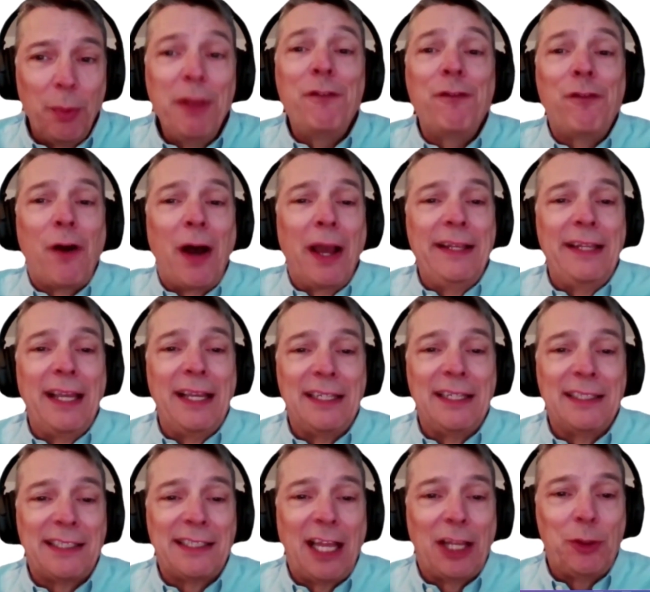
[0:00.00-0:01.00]

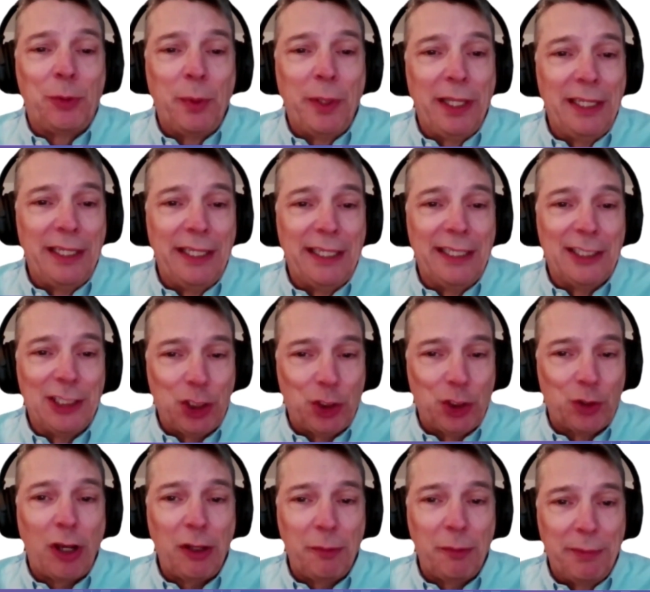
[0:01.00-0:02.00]
findings that really
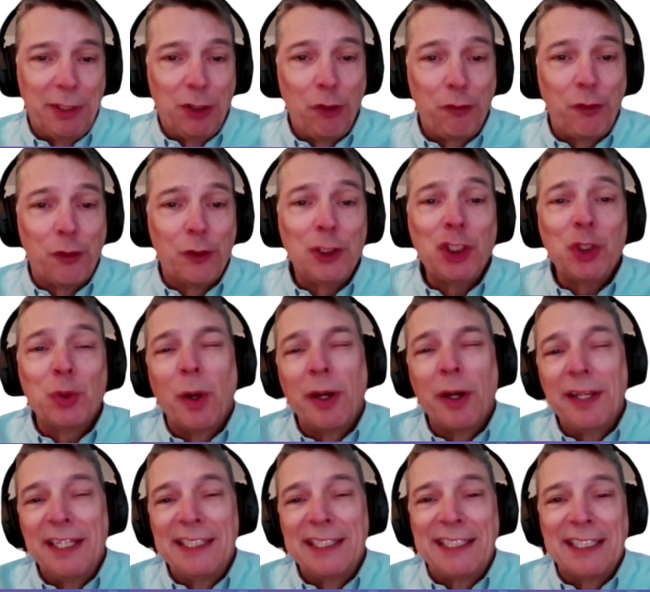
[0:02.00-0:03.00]
struck me. The first
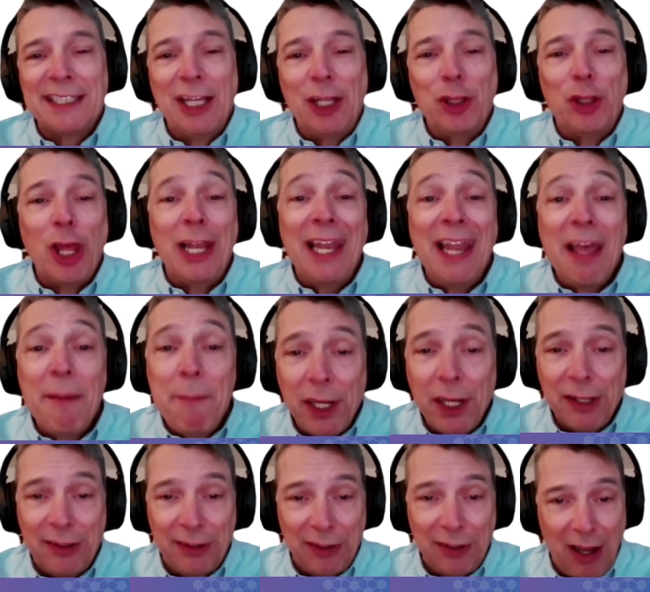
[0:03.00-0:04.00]
one is the
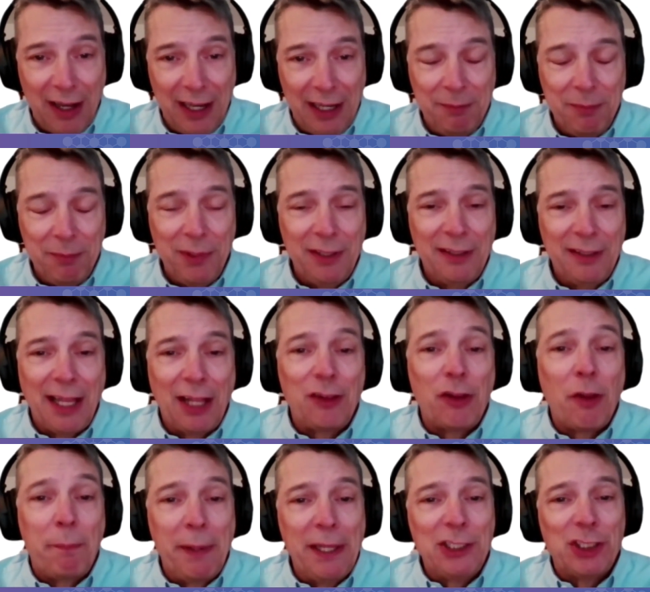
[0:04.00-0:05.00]
limited time
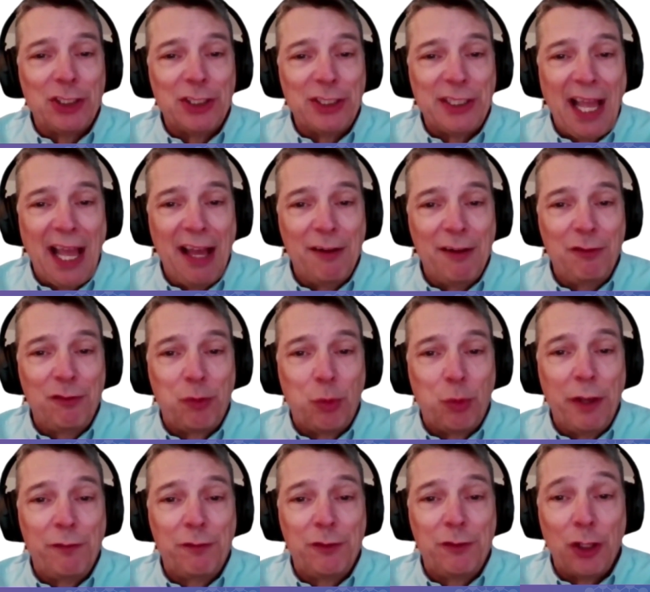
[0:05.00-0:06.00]
that the patients have
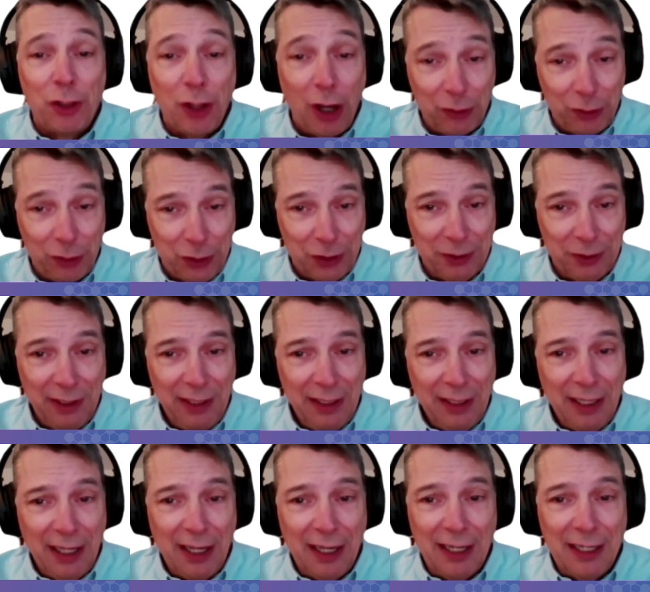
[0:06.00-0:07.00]
with the doctor.
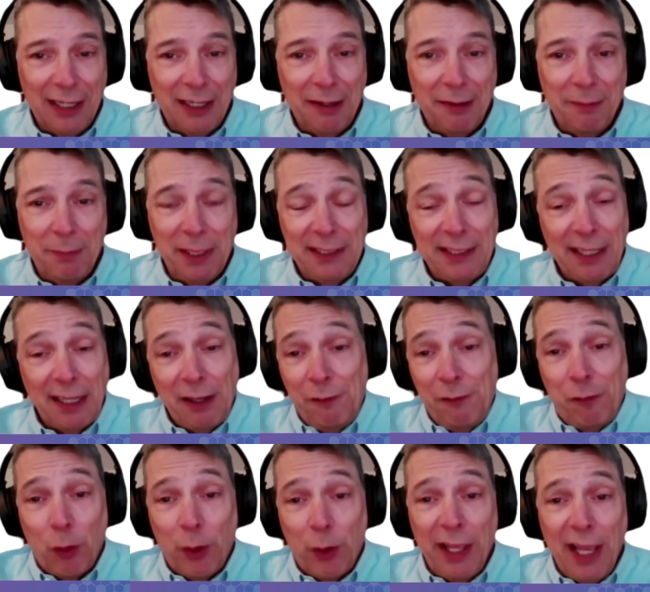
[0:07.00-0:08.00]
Basically,
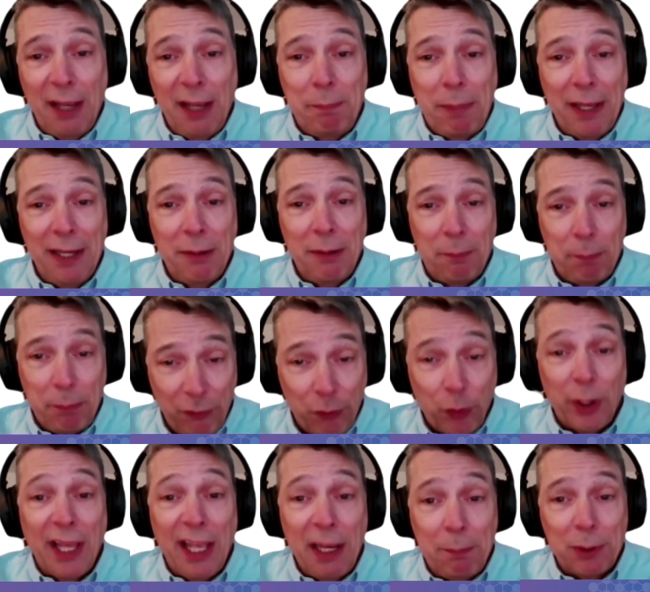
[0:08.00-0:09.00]

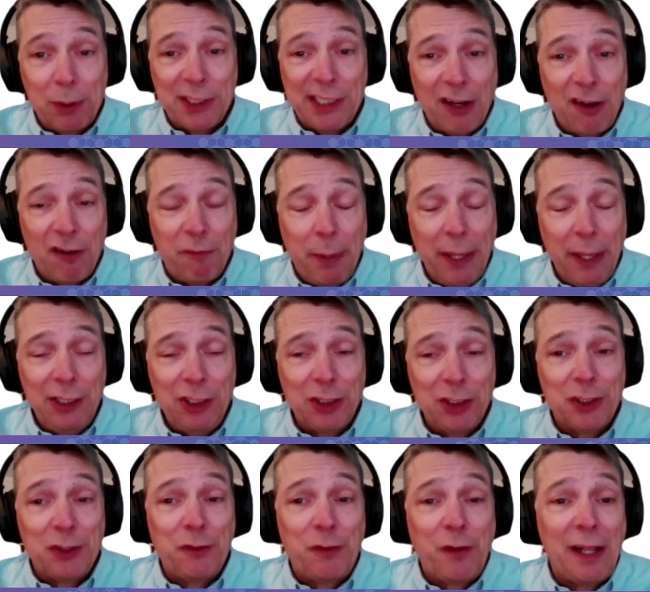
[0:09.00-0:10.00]
48% of
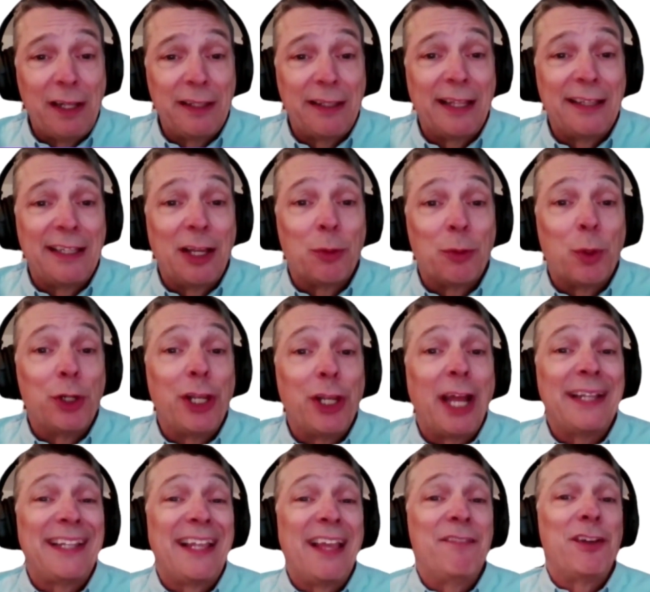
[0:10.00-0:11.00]
patients felt that they were
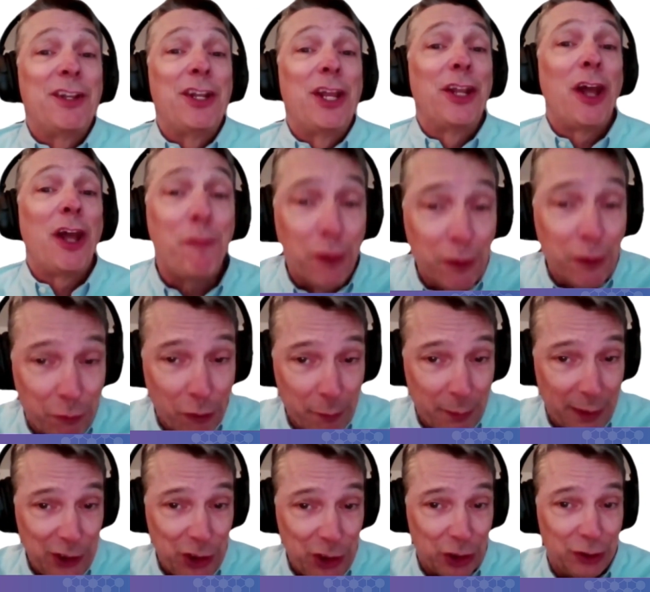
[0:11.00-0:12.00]
not given enough
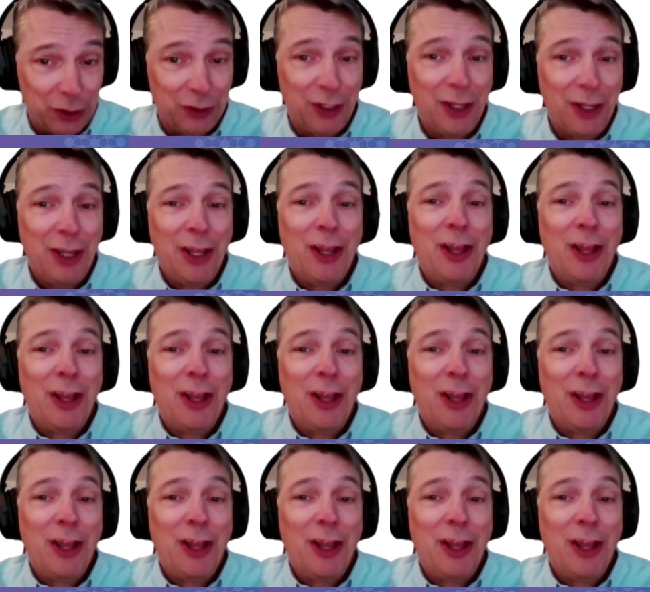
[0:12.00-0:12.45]
information